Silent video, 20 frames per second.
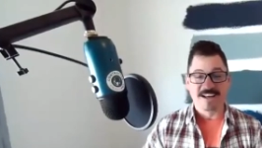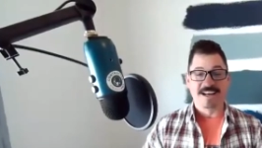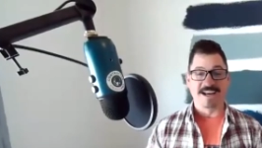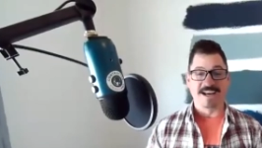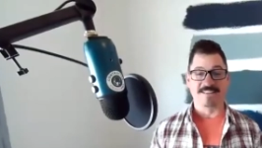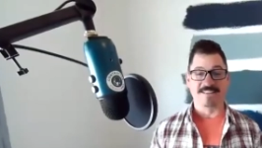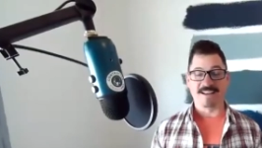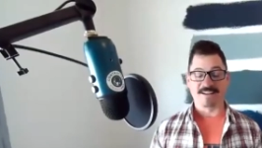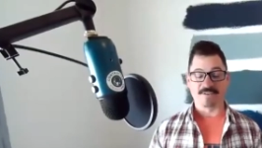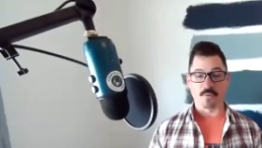
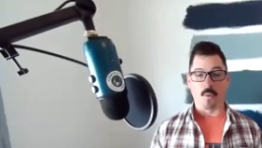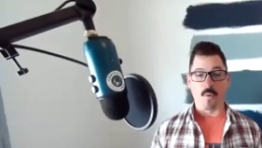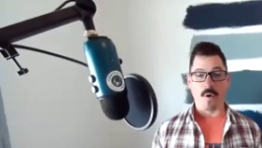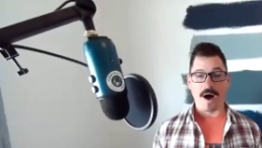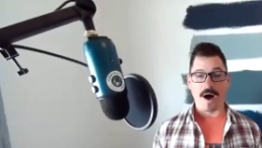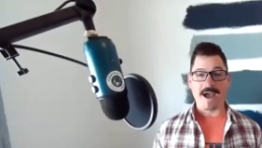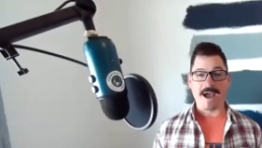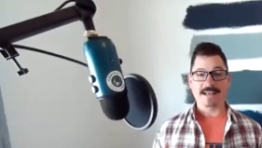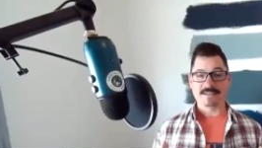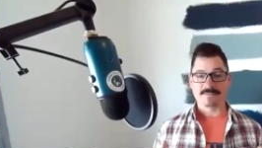And that's,
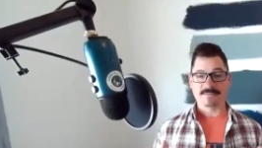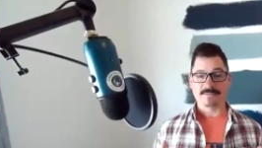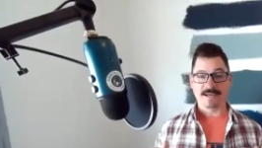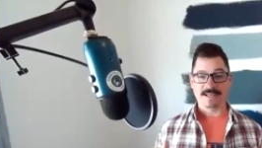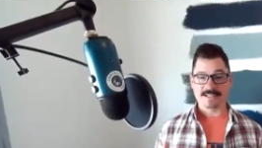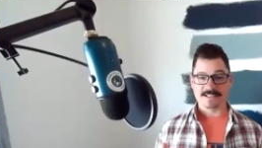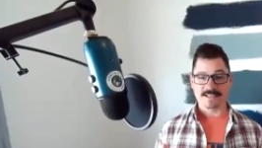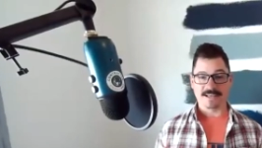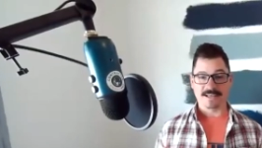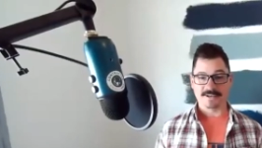why is my
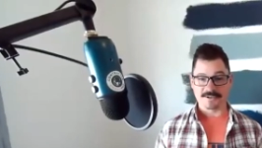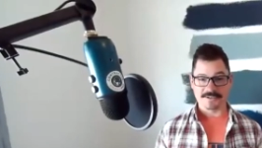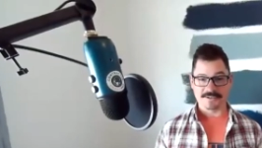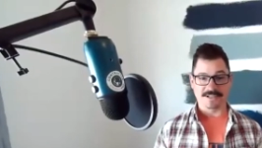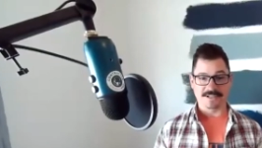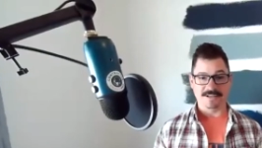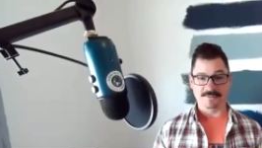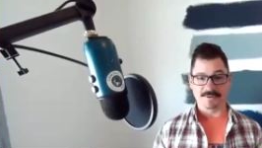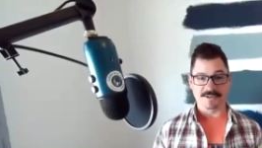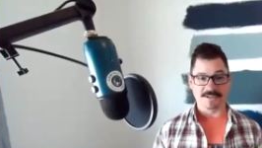sales
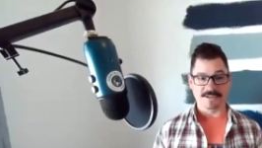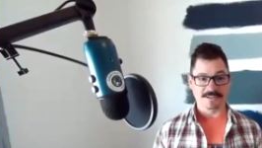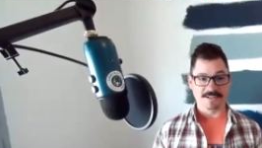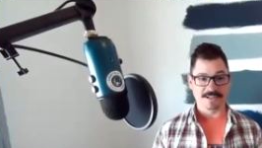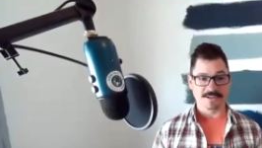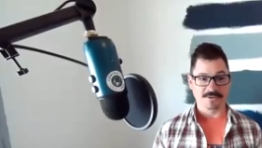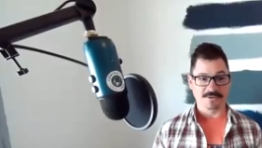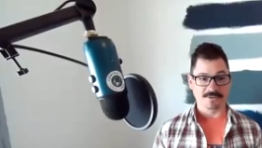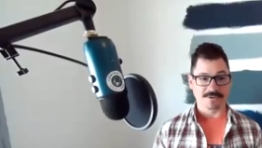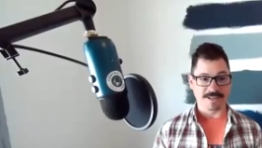team
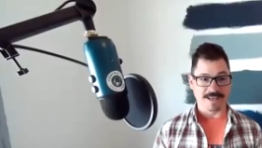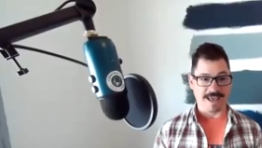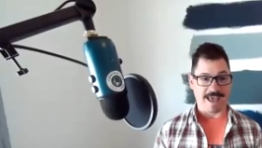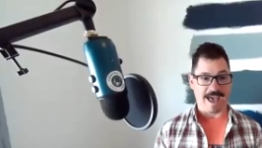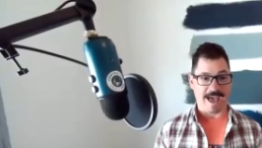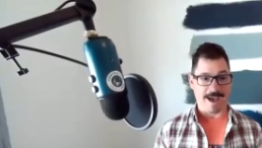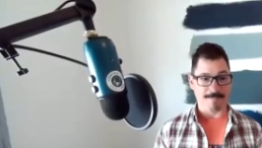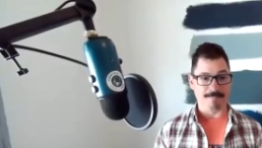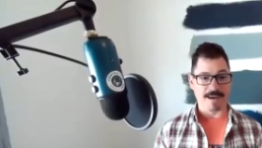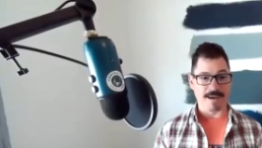continually
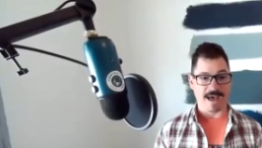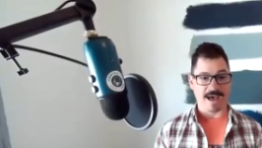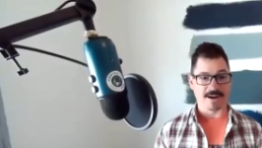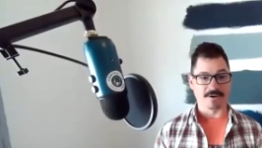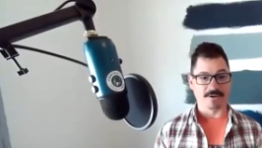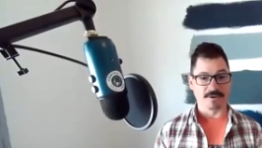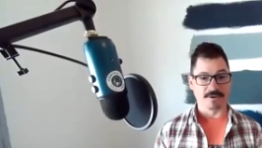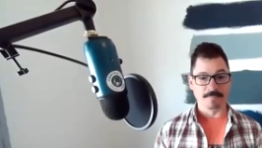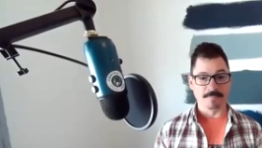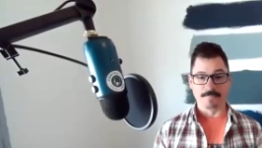at
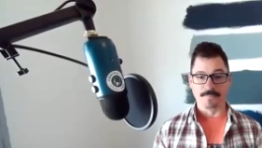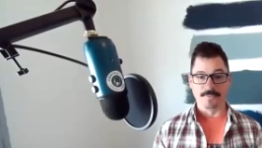battle